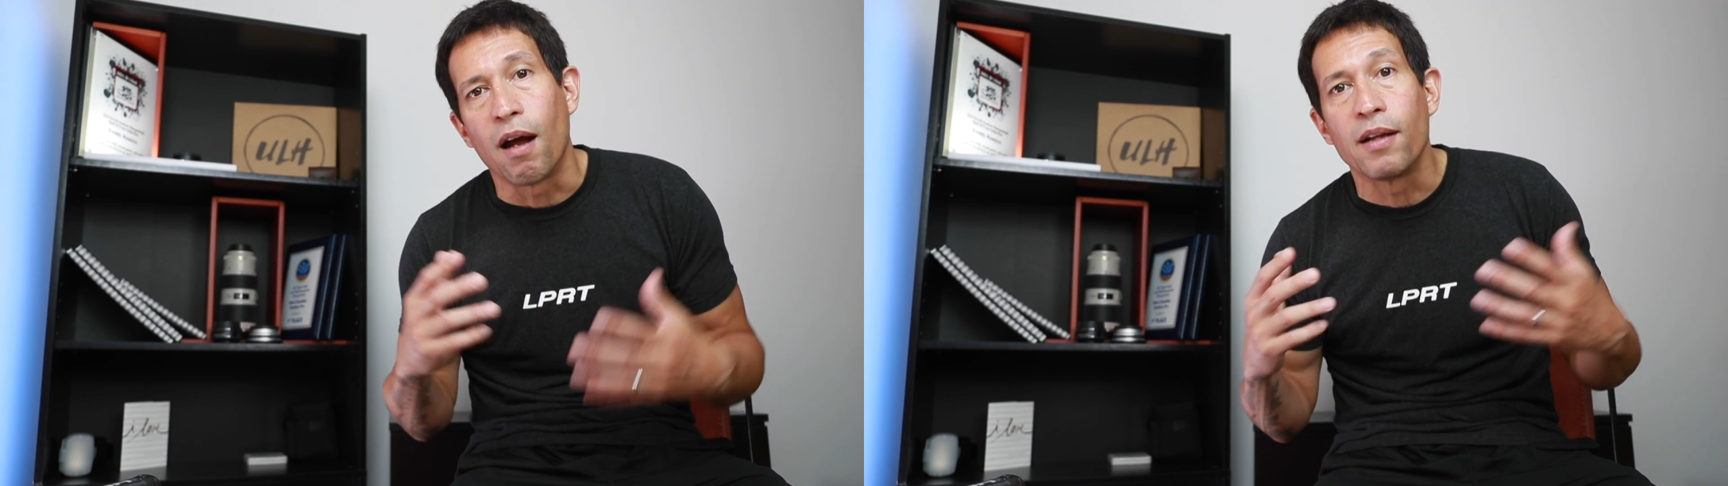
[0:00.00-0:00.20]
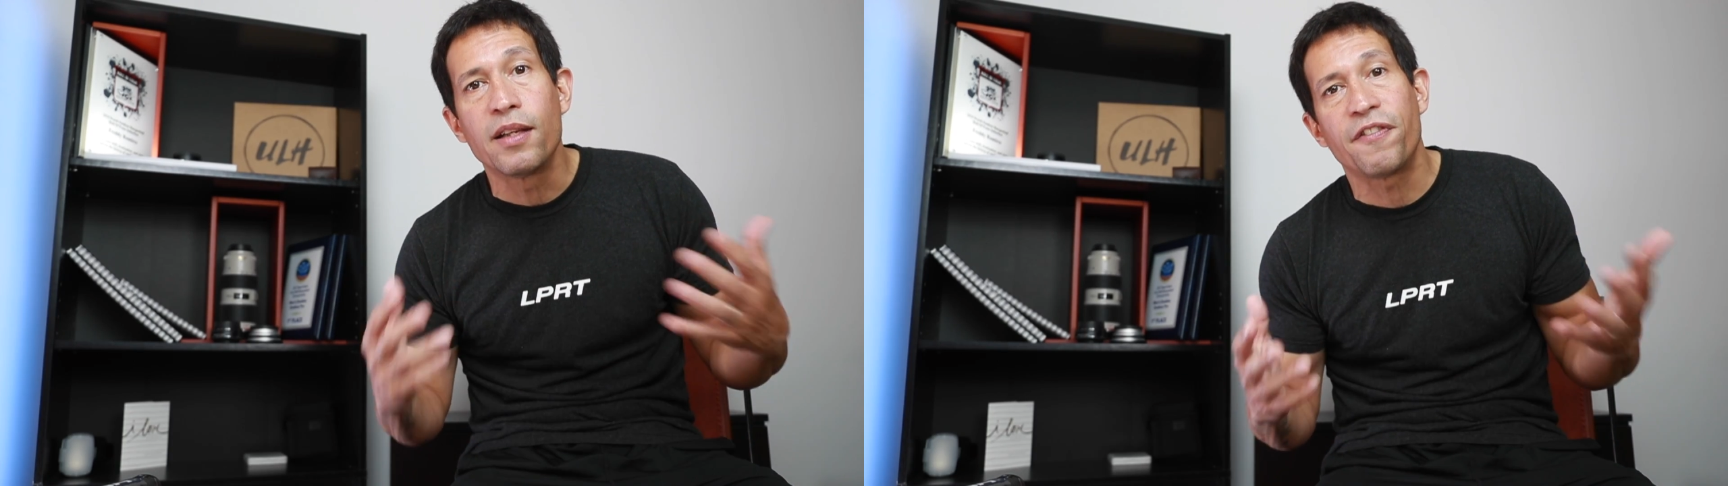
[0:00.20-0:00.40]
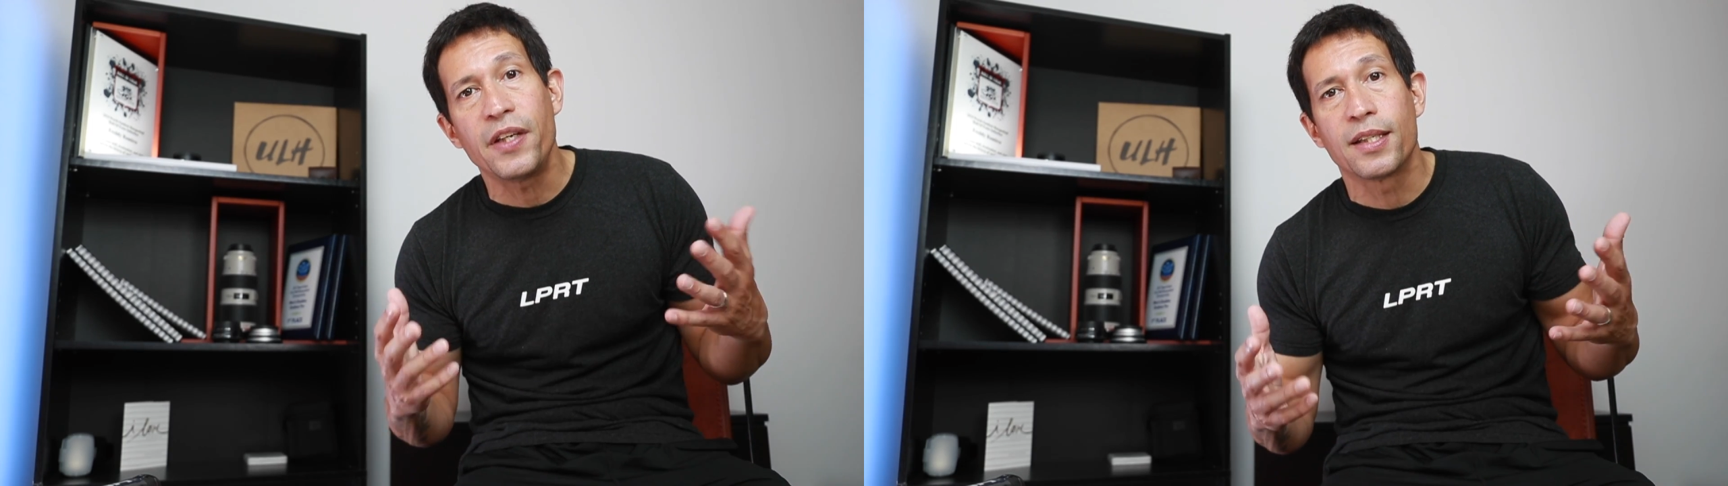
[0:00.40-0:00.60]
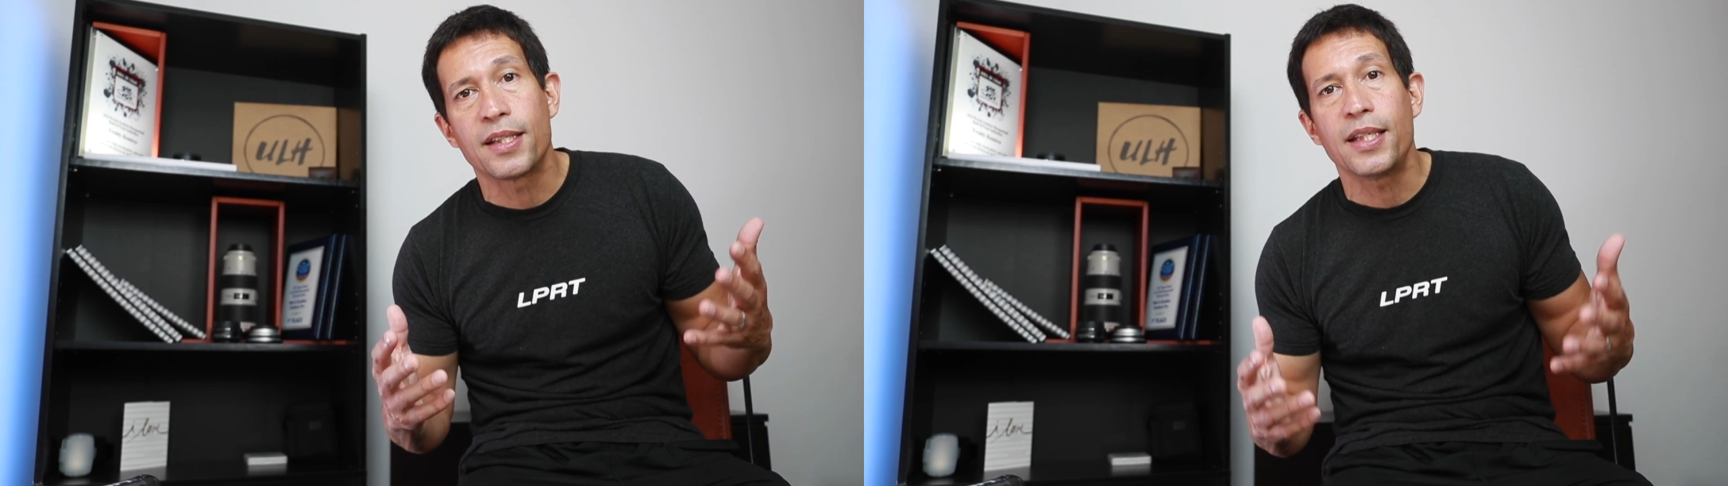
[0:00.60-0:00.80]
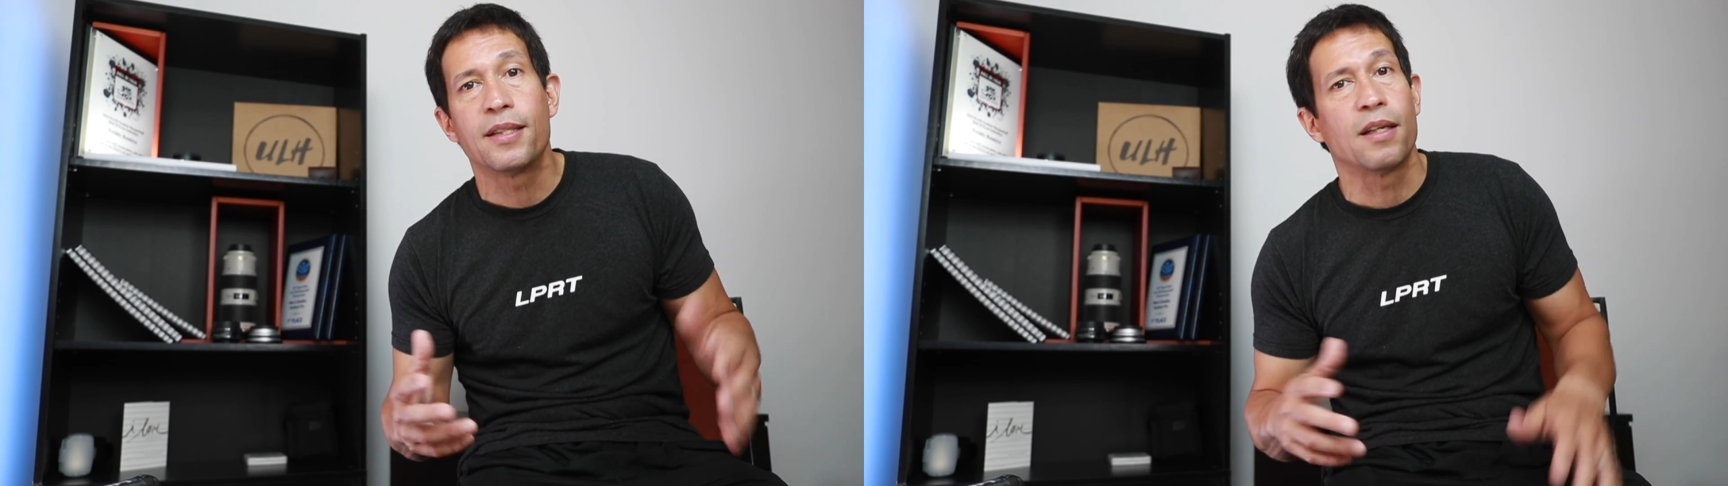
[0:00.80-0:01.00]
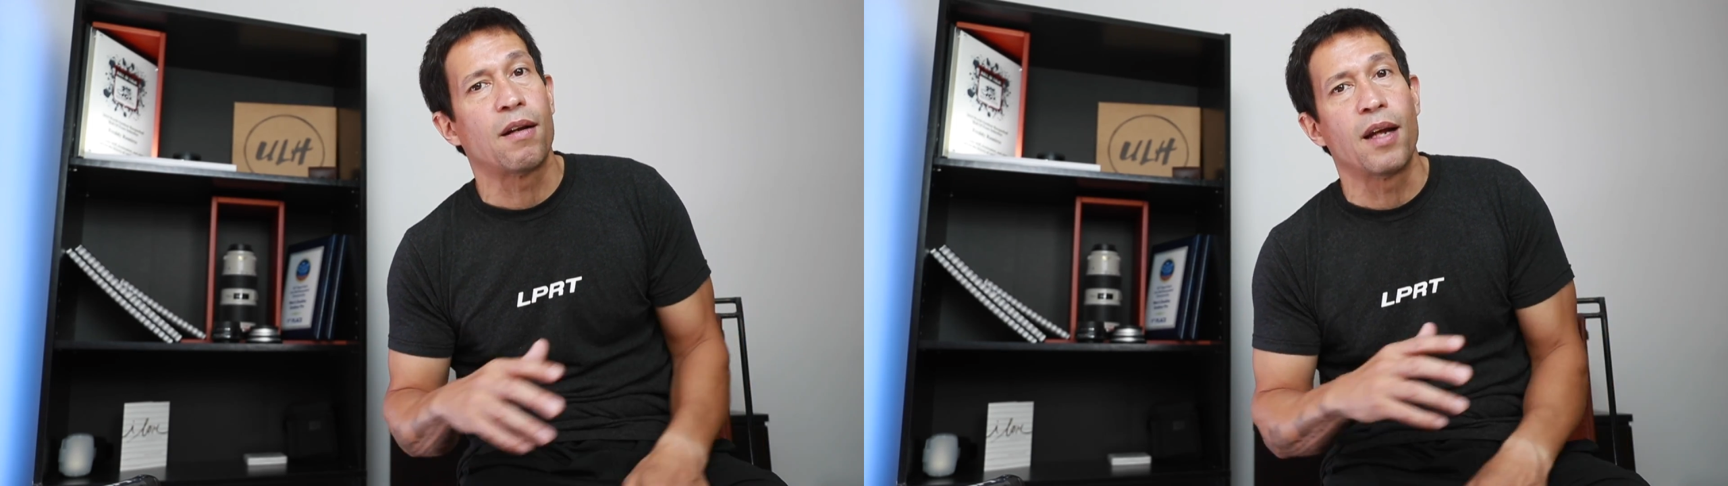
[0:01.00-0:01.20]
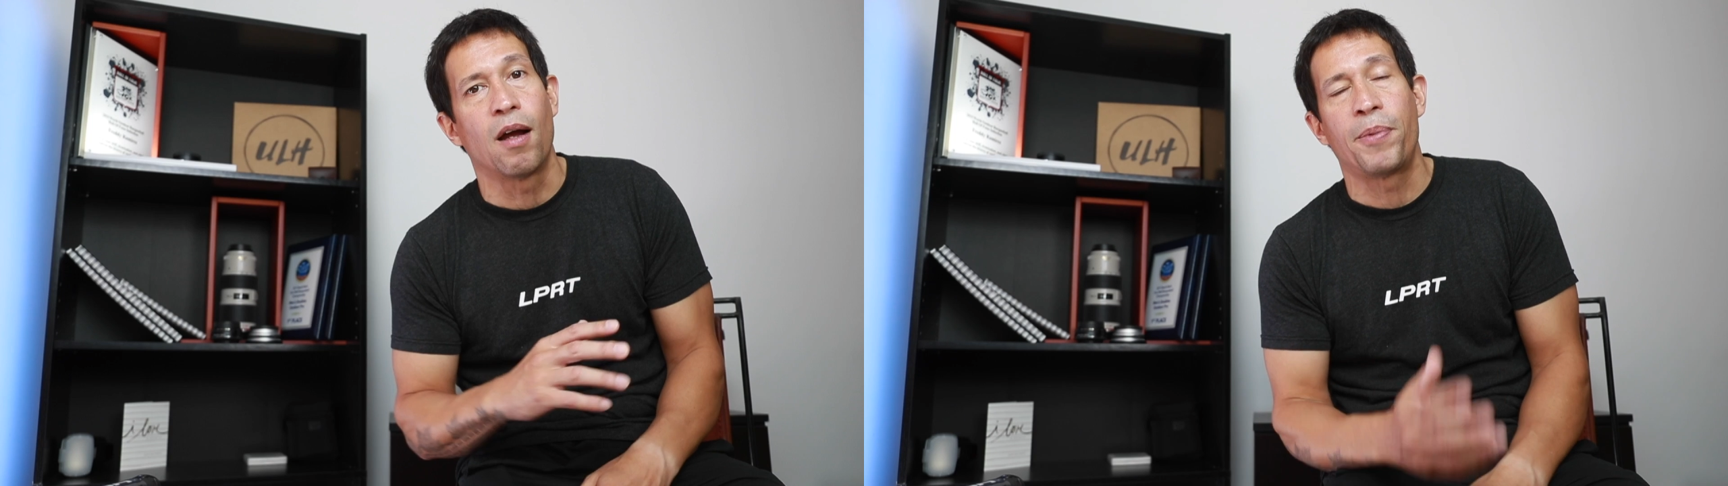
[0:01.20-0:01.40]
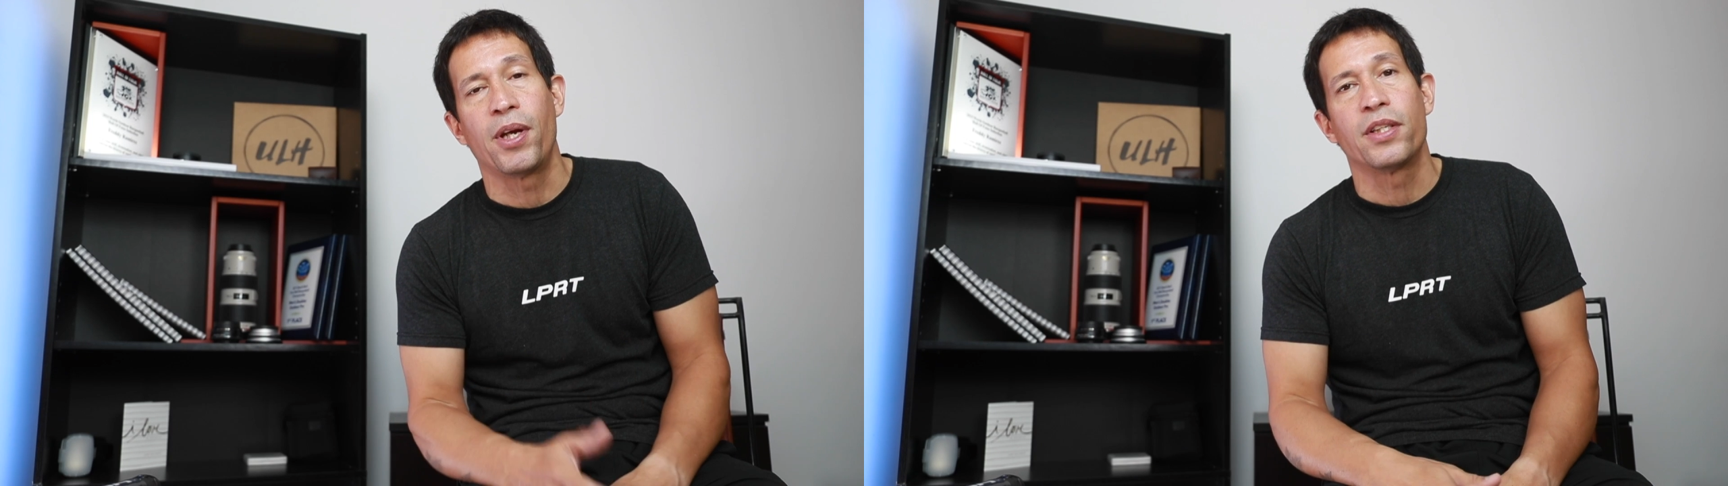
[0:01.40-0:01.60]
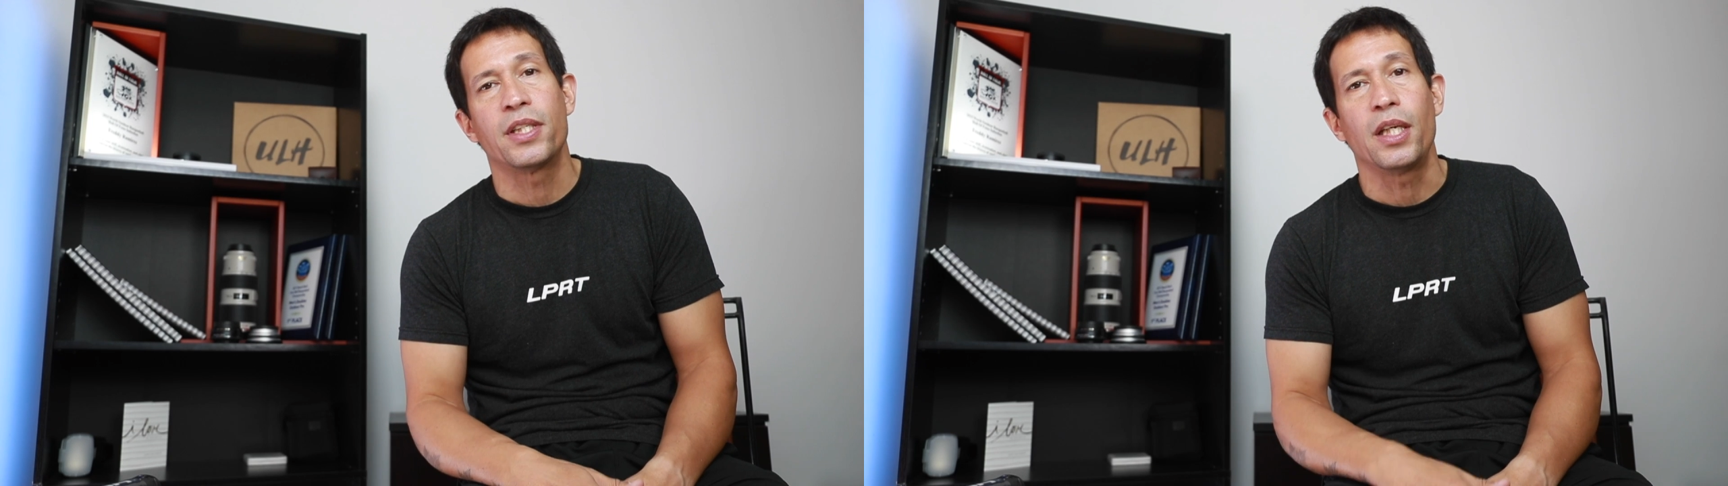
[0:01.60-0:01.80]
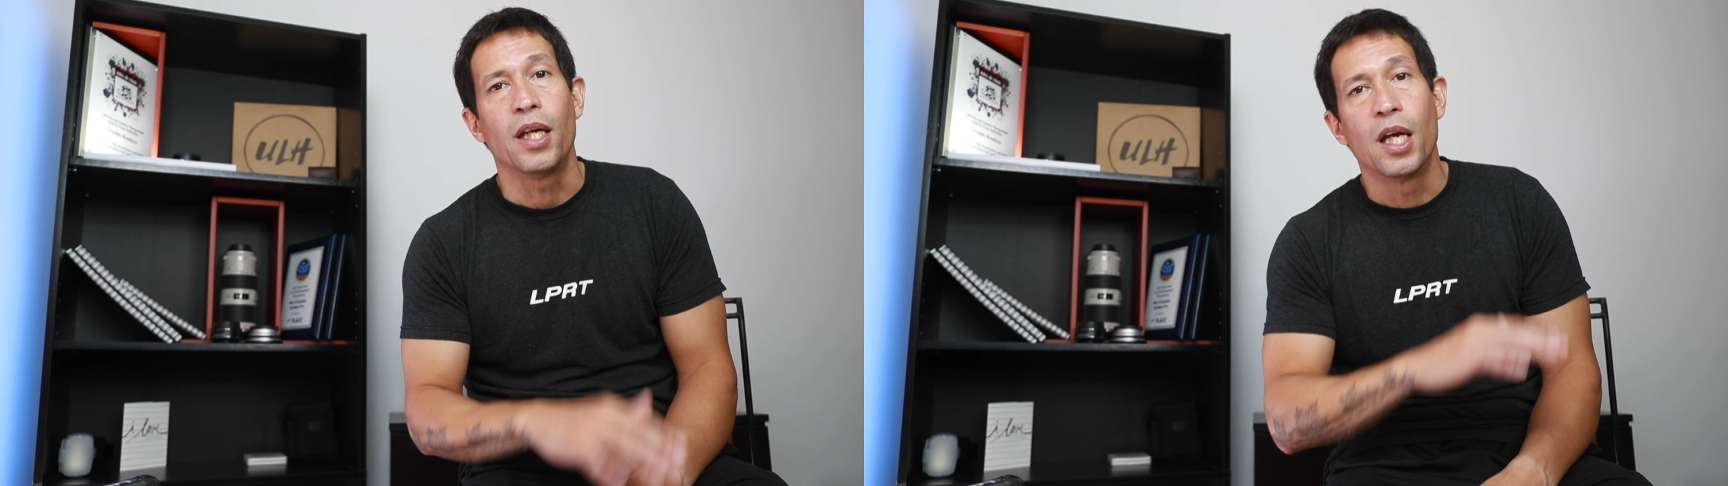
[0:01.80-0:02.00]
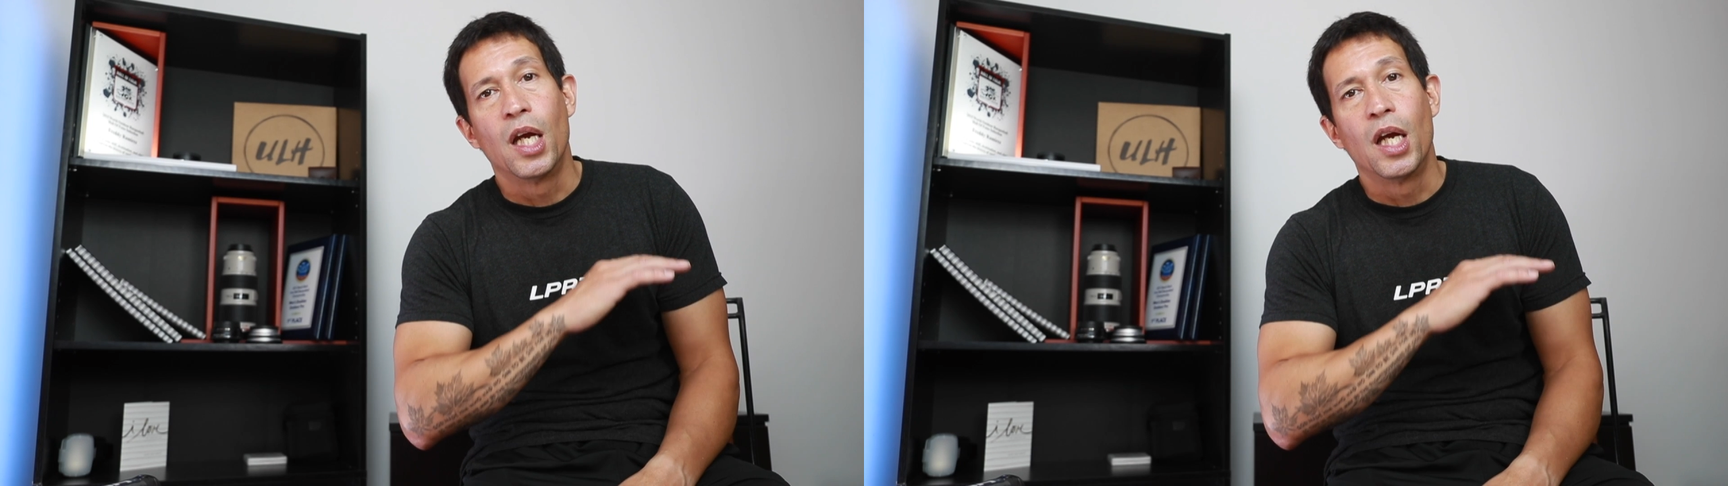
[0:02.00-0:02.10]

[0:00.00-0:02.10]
undefeated season on the LPRT.